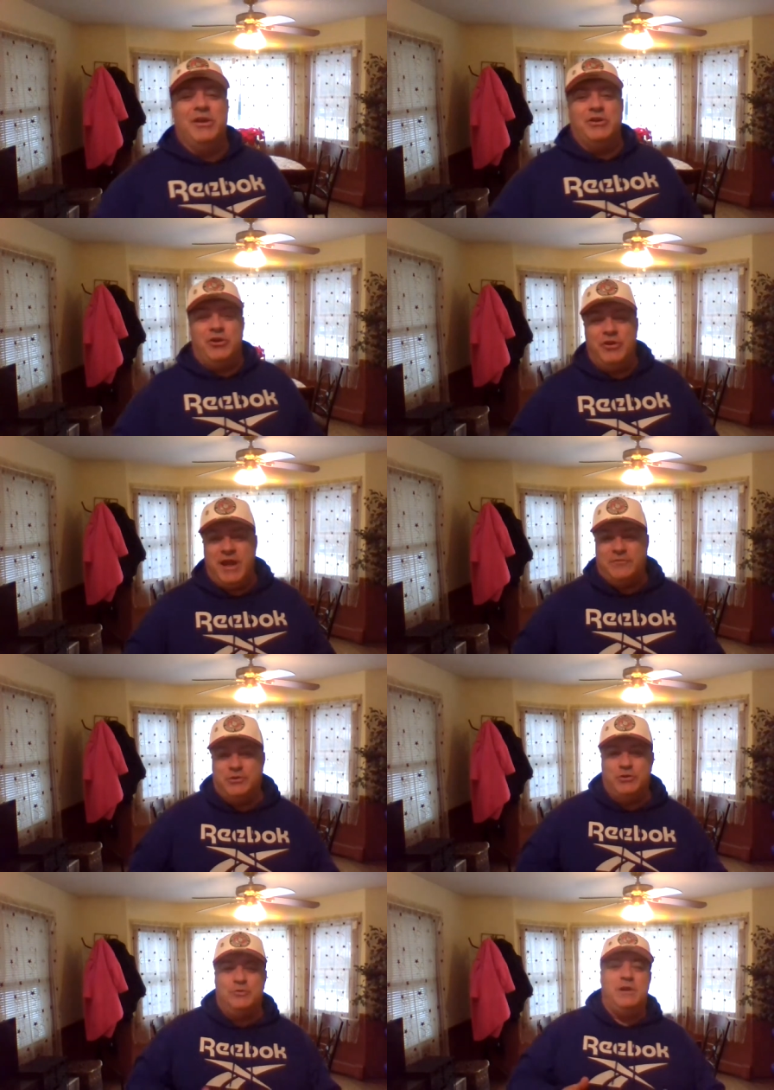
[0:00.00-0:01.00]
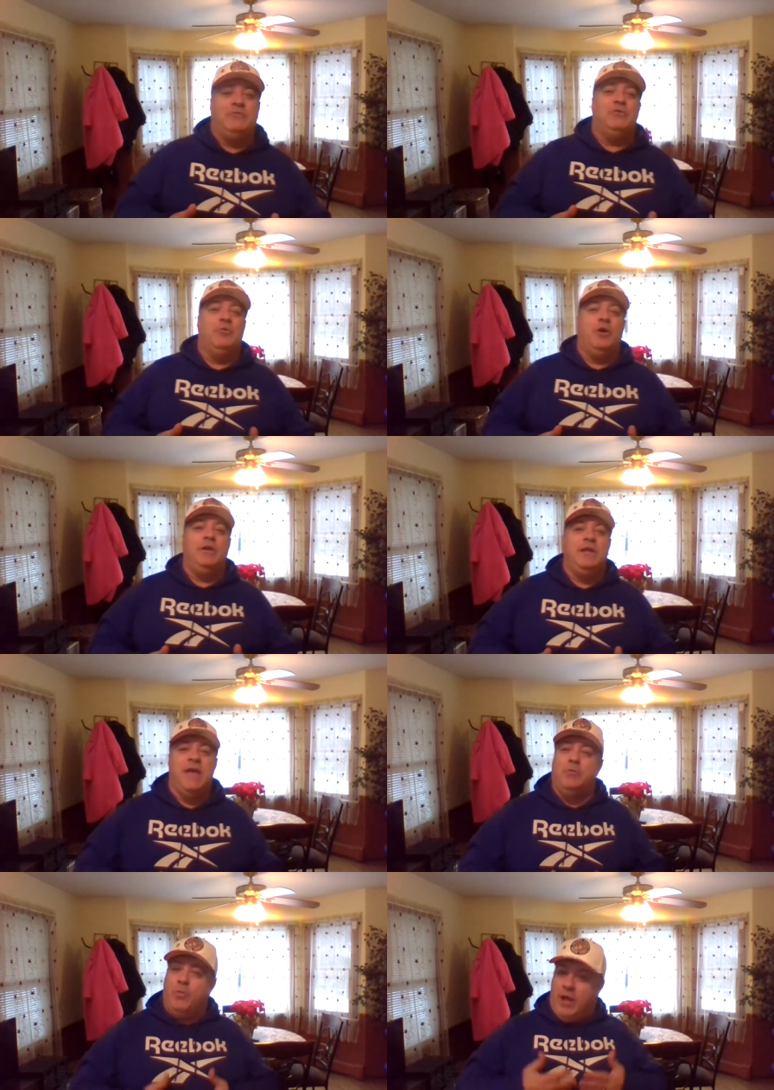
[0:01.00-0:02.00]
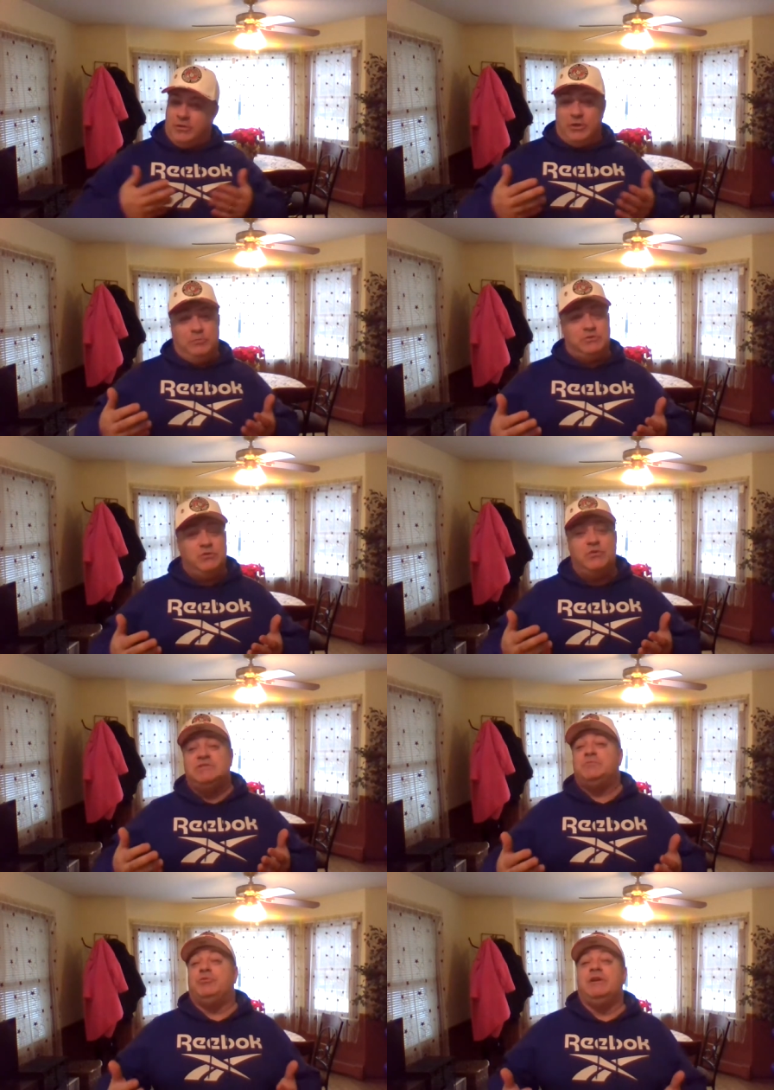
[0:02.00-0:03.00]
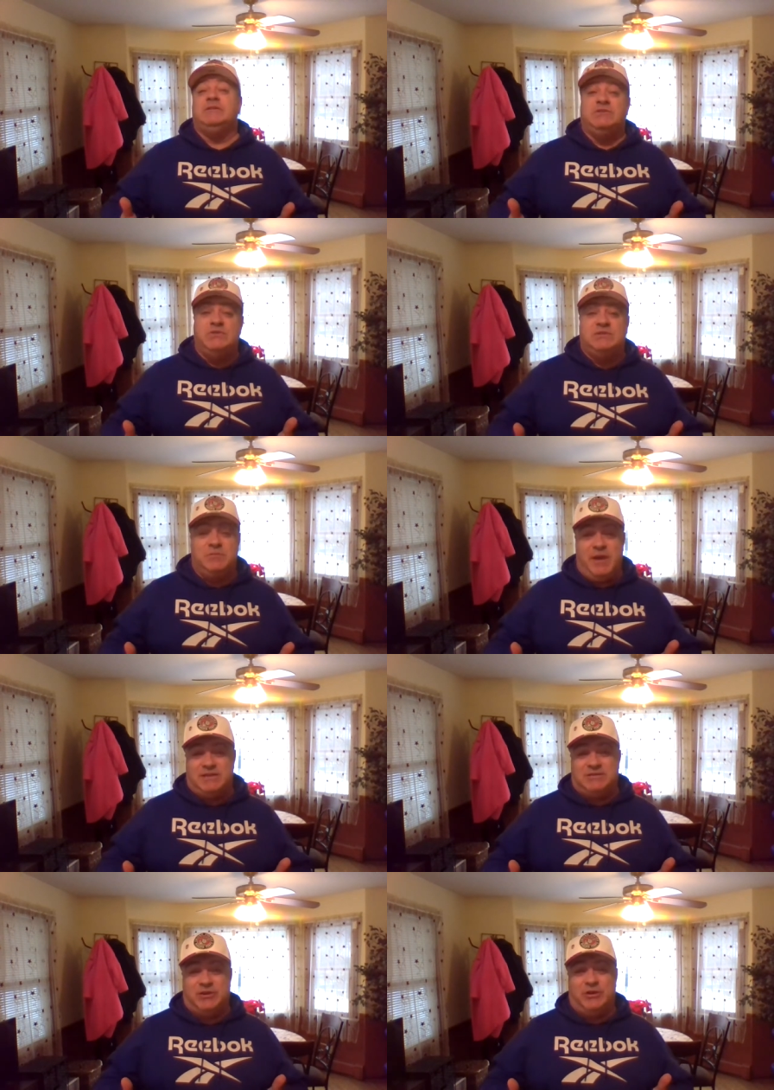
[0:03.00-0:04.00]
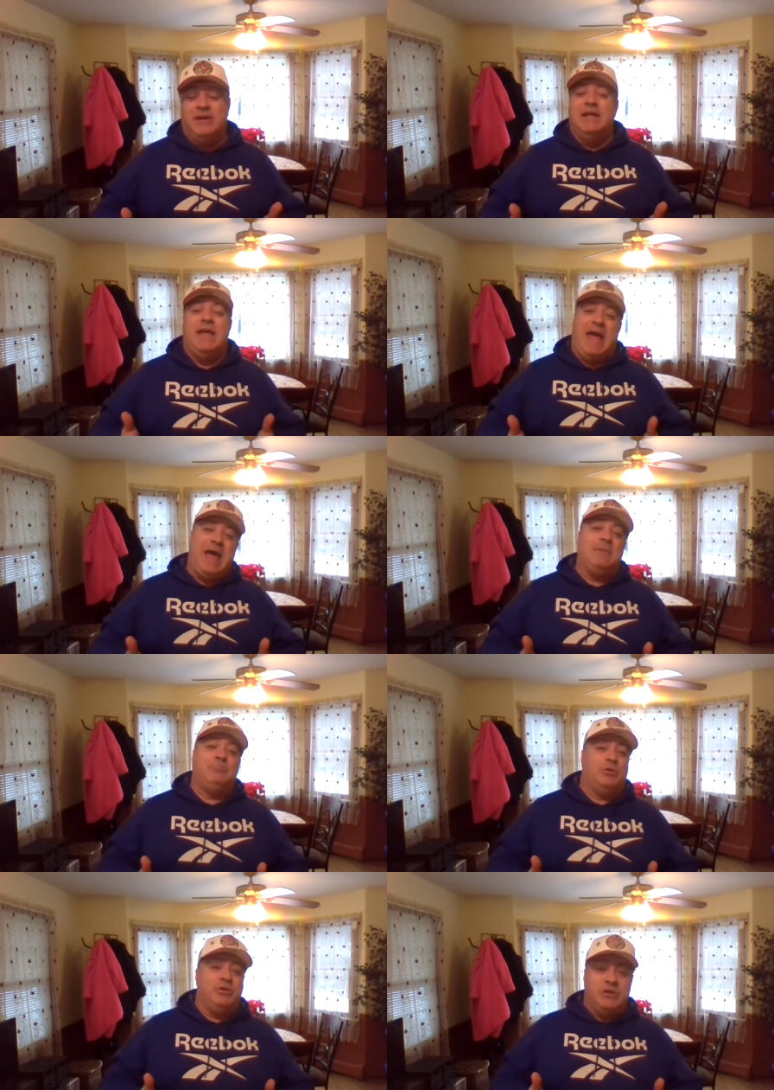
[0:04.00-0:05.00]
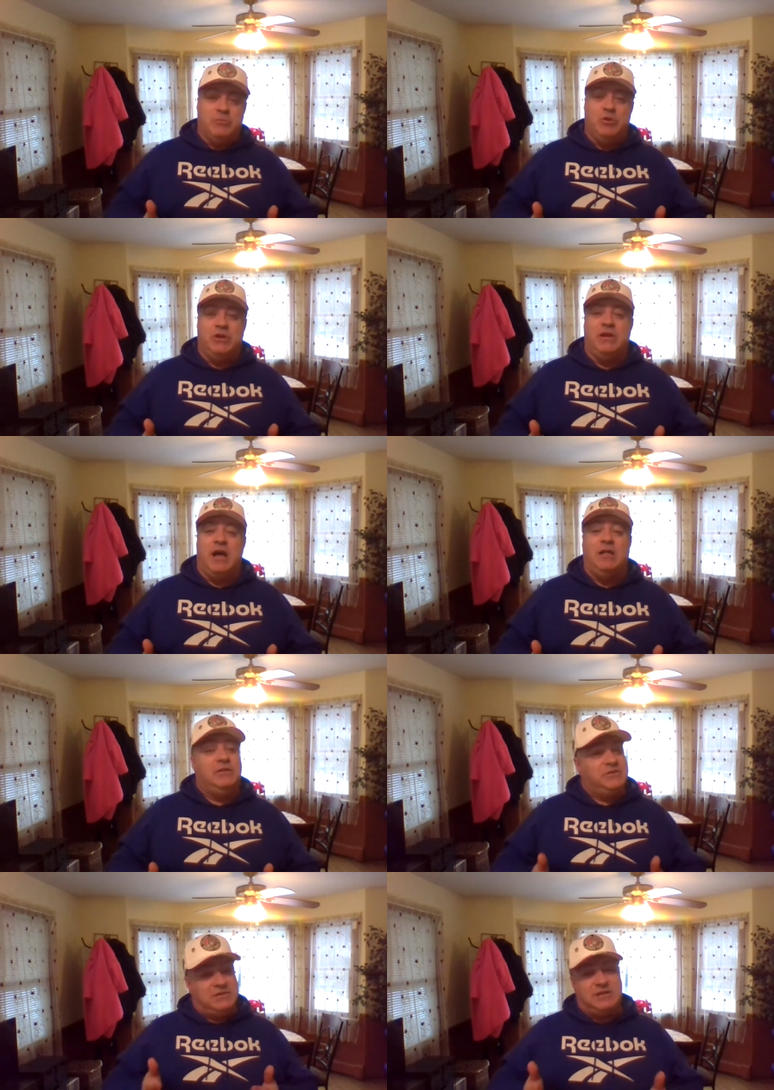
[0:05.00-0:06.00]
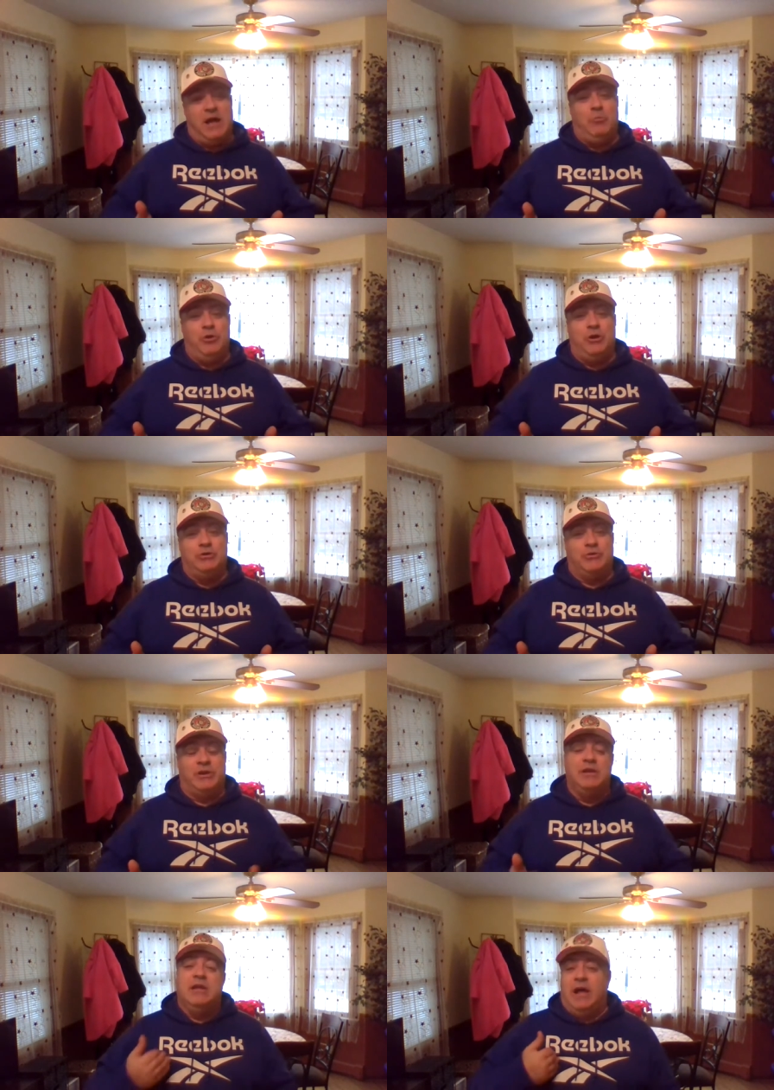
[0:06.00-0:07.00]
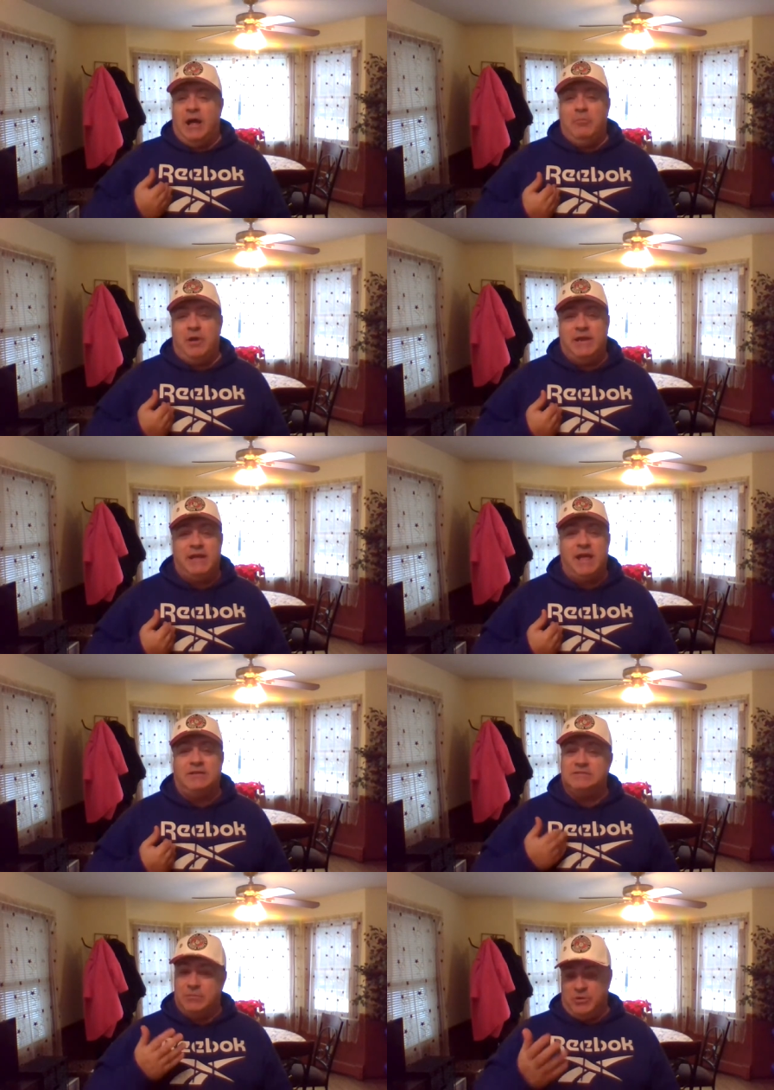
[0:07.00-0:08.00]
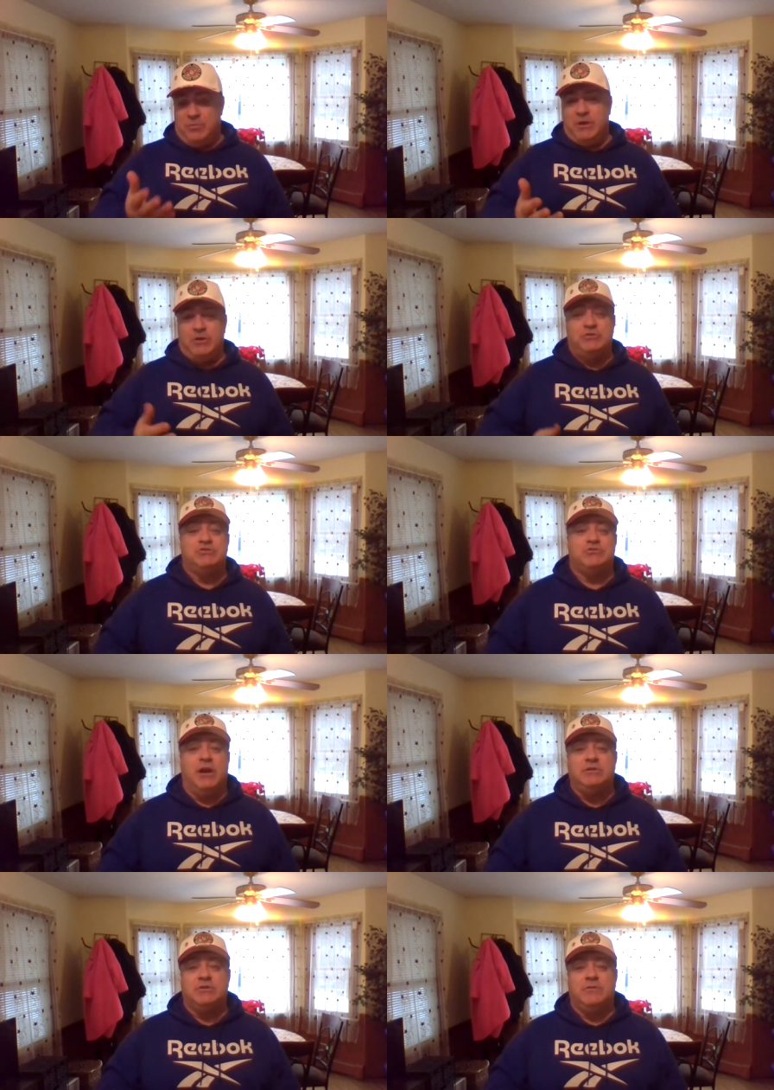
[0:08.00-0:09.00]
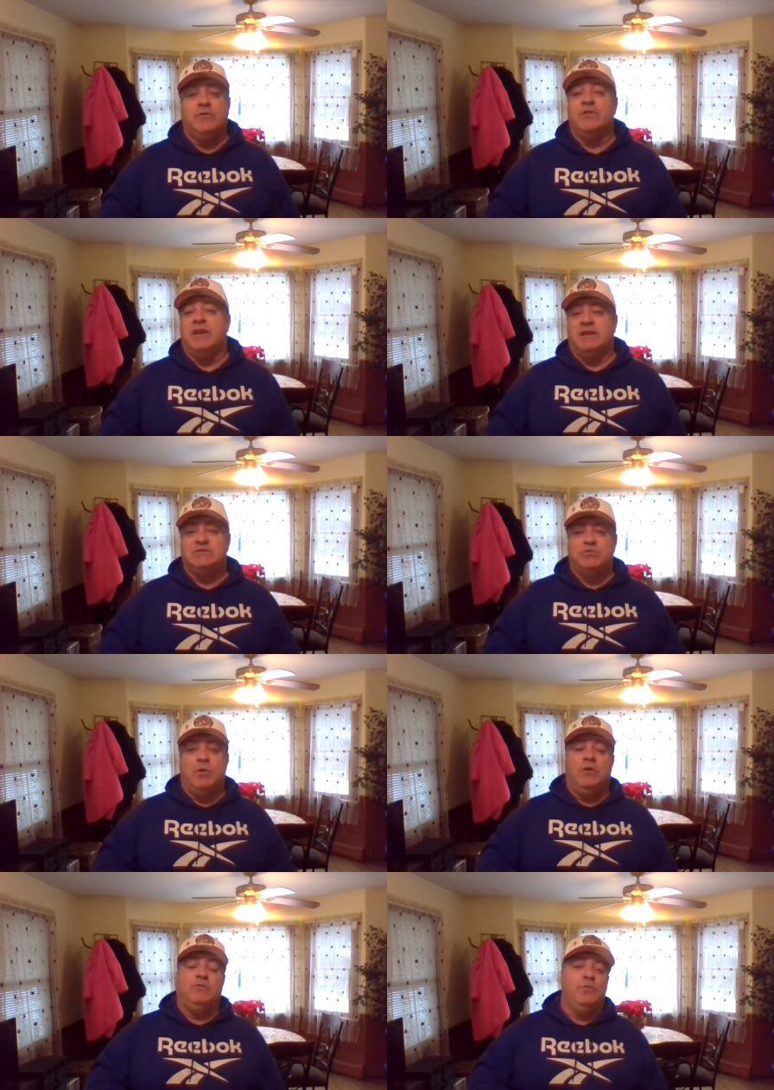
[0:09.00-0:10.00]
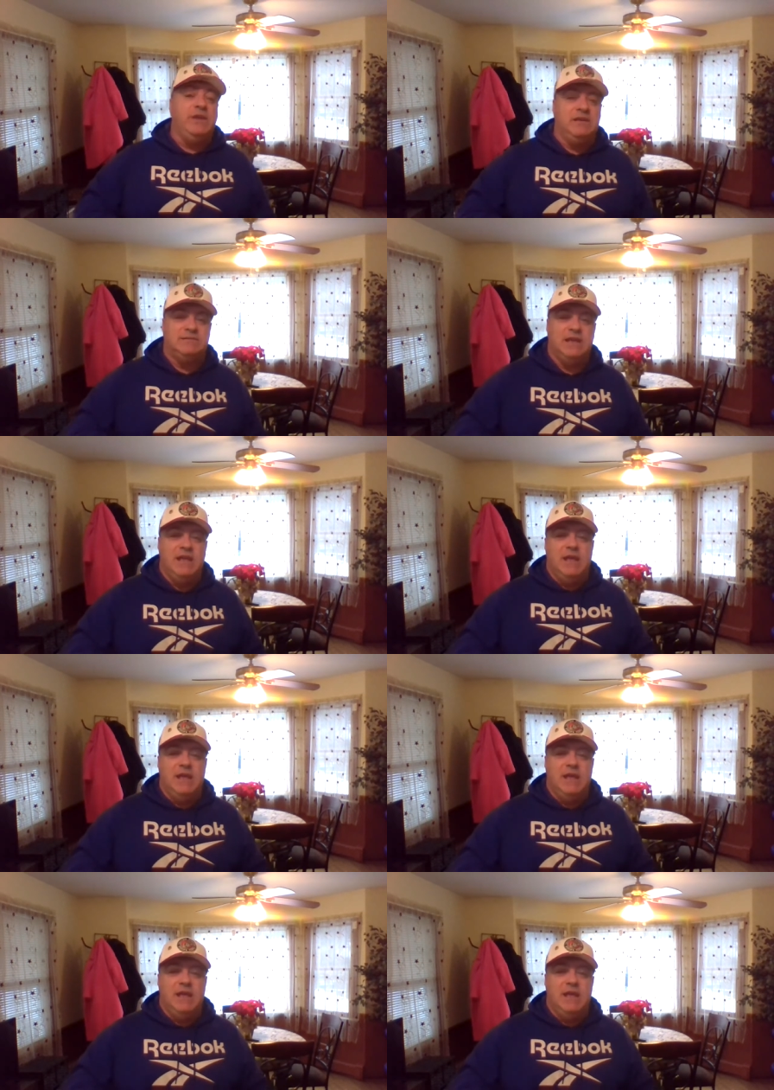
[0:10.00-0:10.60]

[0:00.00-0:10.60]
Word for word: Good afternoon, everyone, and welcome to the Spring 2 semester at Bergen Community College. It's COM 100. I'm Mike Eccles. I'm going to be your instructor for the next 12 weeks,